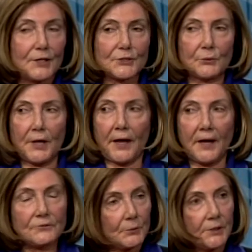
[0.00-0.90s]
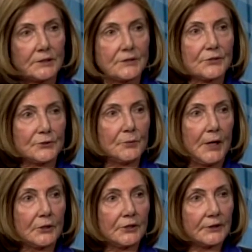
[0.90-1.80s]
So we have to be concerned
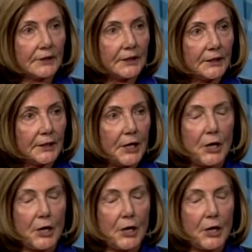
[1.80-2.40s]
about cooking.